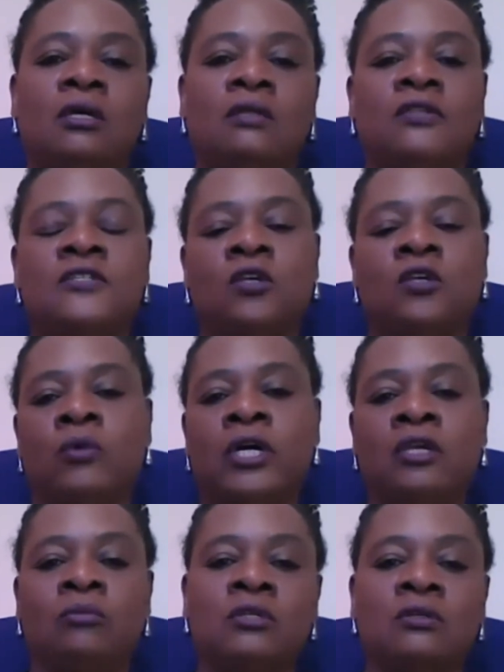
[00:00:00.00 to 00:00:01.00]
They said,
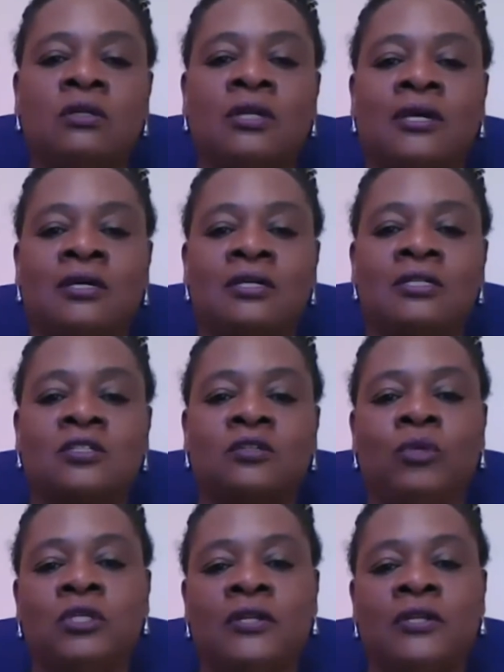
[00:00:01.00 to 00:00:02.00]
white, middle class,
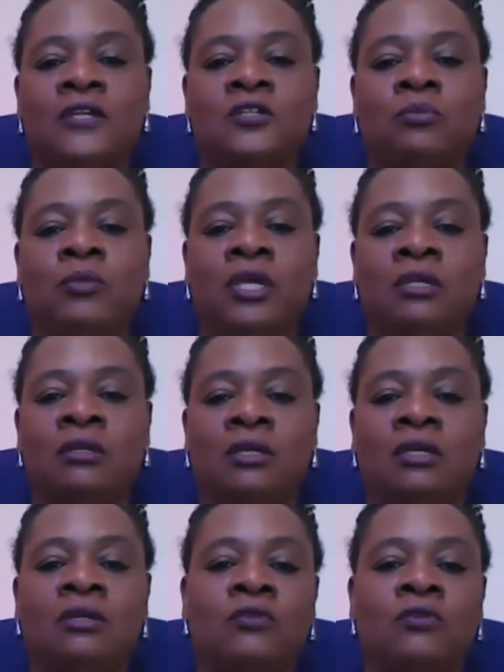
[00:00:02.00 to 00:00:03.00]
middle-aged men
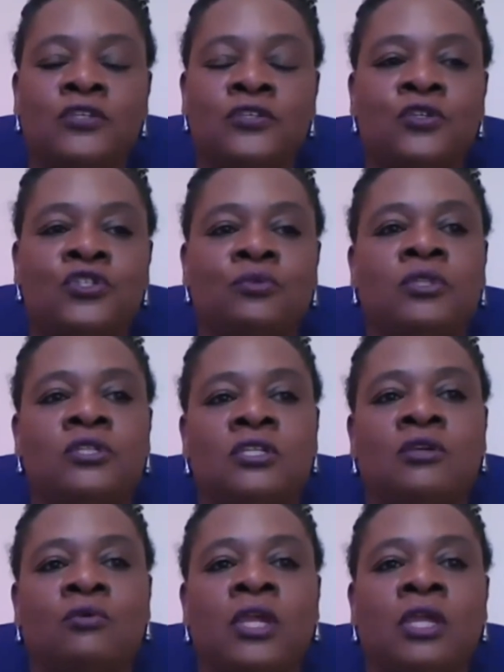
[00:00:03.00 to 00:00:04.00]
in grey suits with a
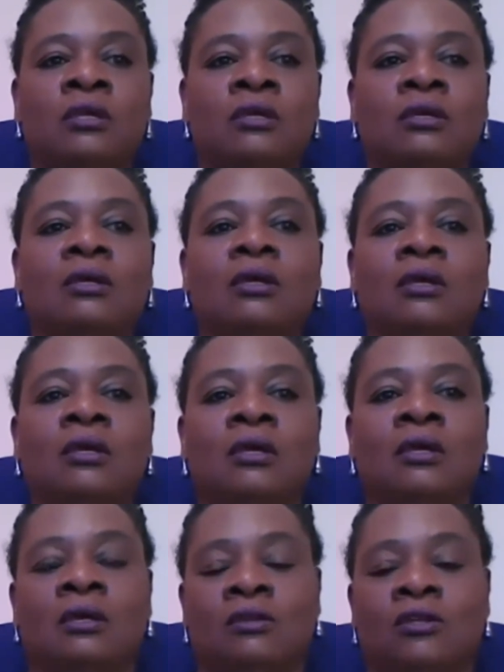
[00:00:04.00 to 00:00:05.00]
degree.
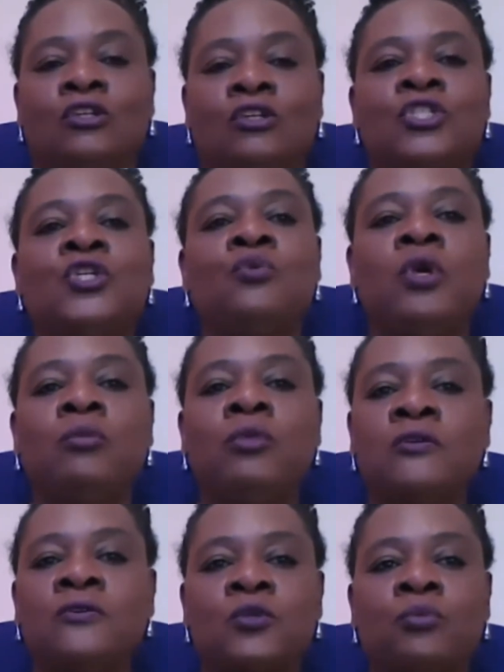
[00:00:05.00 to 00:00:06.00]
Not two women
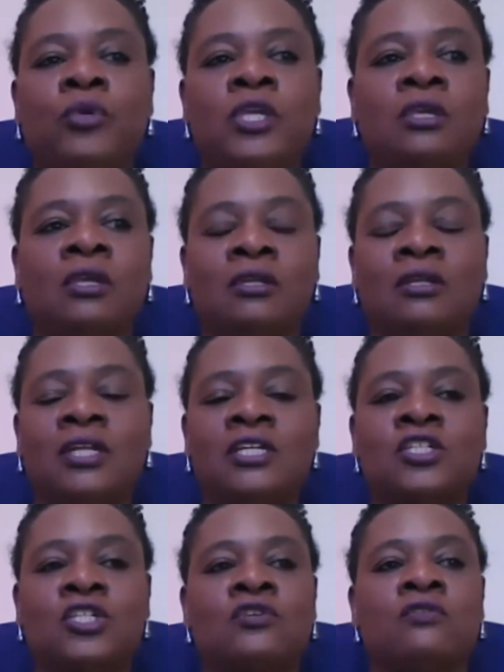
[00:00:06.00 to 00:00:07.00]
who speak in a
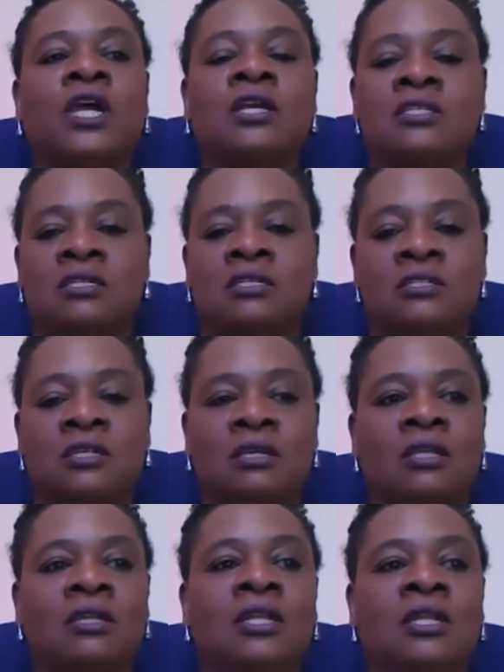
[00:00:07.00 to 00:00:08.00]
Leicestershire accent
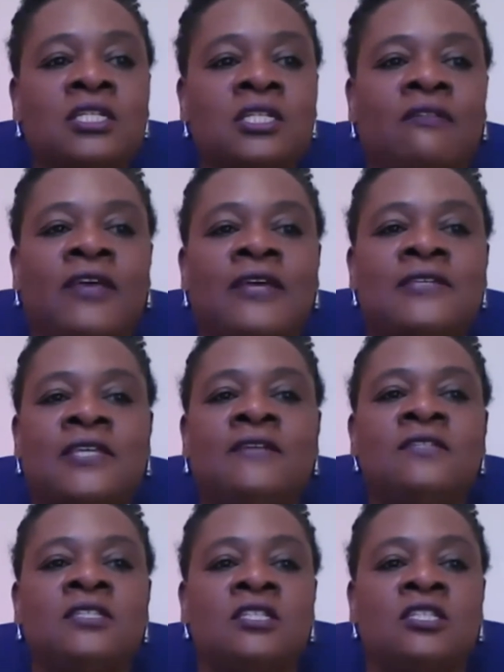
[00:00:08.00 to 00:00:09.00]
and litter their
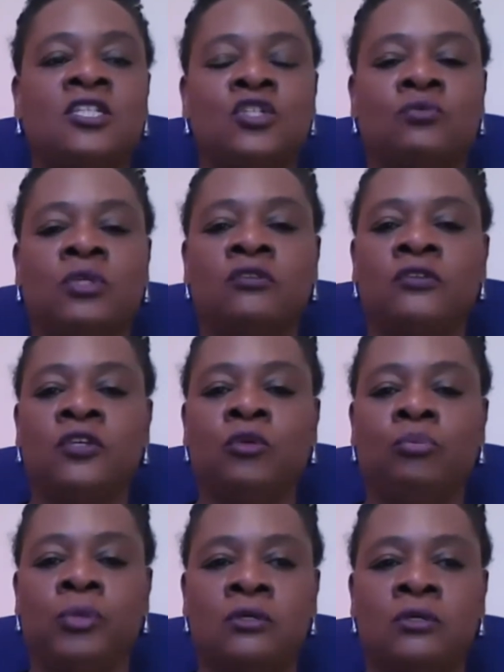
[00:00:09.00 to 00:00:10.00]
sentences with your
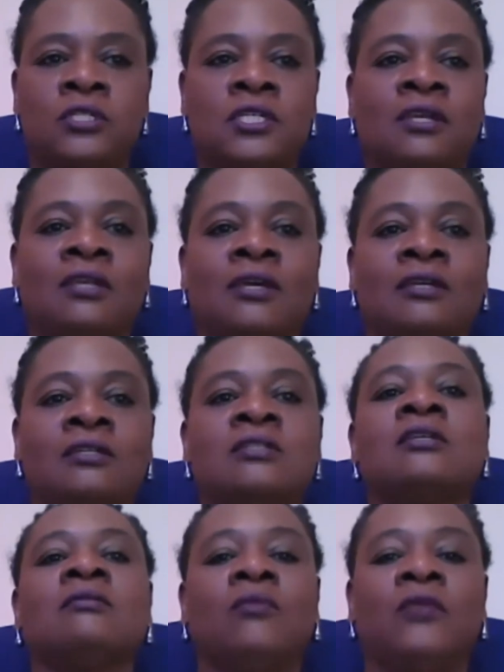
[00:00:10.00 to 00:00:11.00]
beauty and
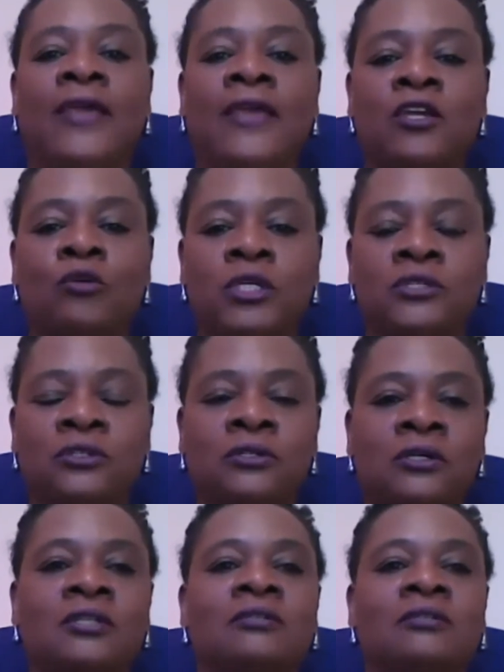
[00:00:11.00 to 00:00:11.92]
hey up me duck.